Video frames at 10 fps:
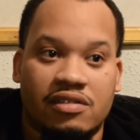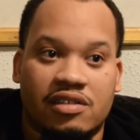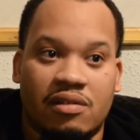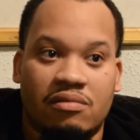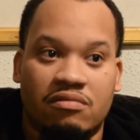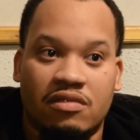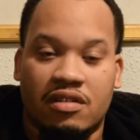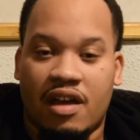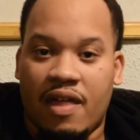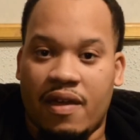So
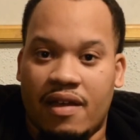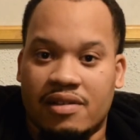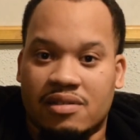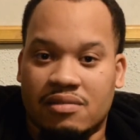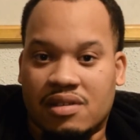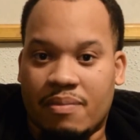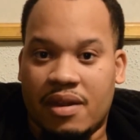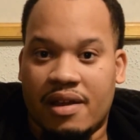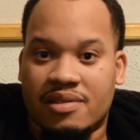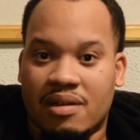I think that's
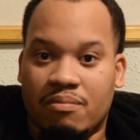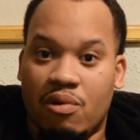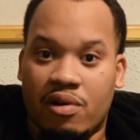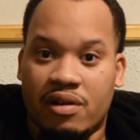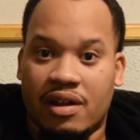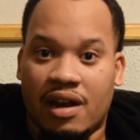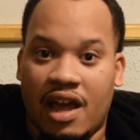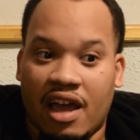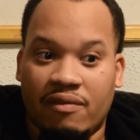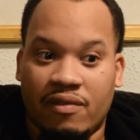something that's important in
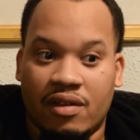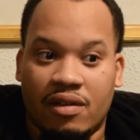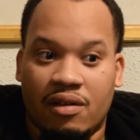life.